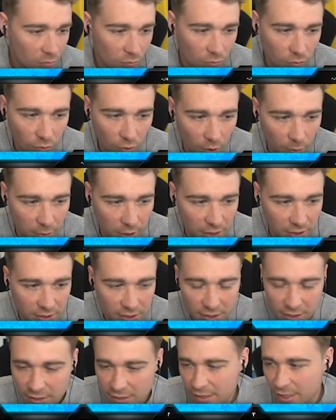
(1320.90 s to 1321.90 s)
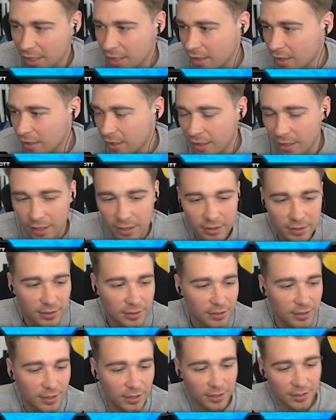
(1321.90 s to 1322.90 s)
Robert Turner.
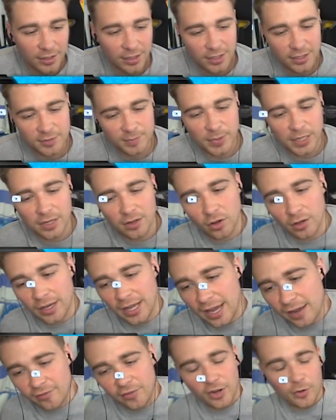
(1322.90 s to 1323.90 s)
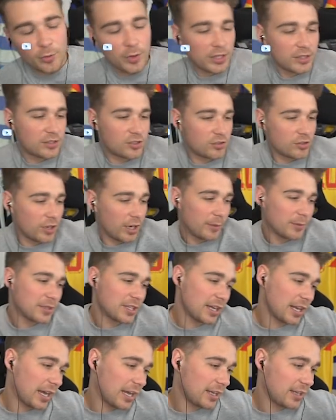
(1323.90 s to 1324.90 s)
He's been on everyone's stream
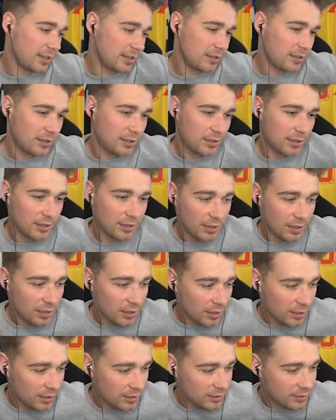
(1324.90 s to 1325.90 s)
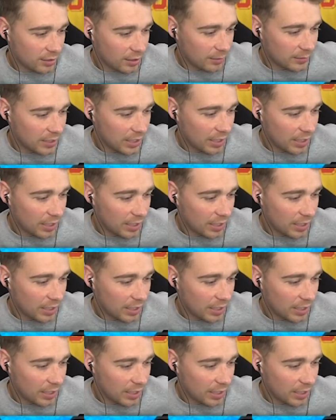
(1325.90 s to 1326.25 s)
today. It's time